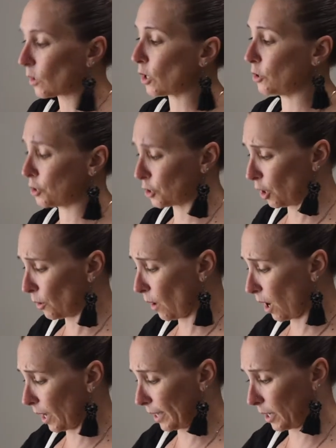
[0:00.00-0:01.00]
So
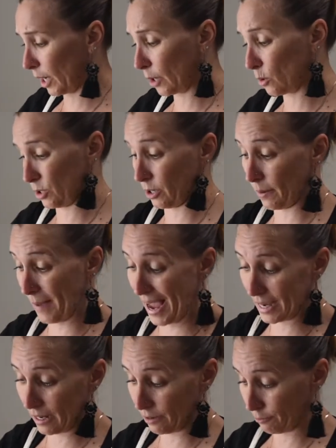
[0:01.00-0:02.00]
I also am
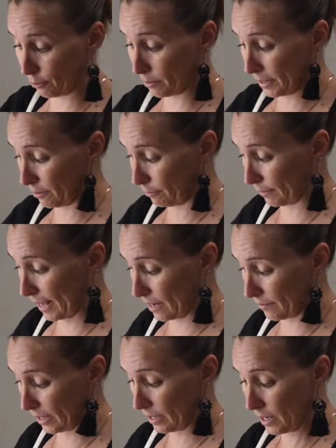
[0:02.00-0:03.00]
adding it for a bit of
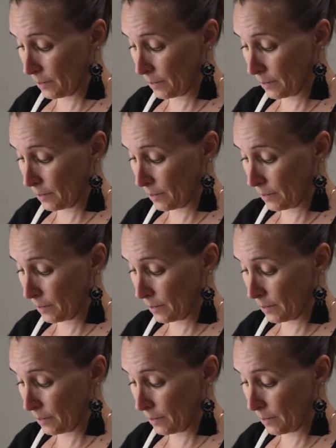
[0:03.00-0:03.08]
flavour.